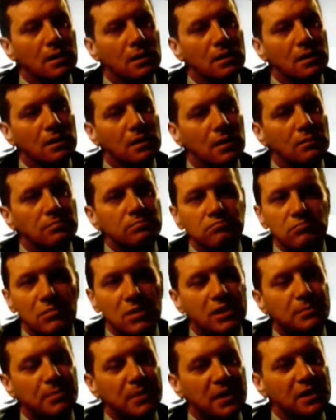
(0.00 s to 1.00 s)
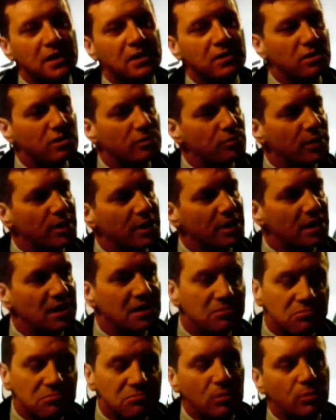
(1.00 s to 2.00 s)
As a coach, it has been a
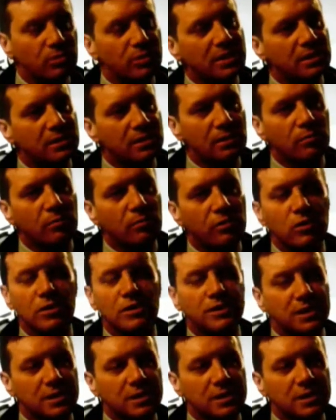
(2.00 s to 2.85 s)
particular delight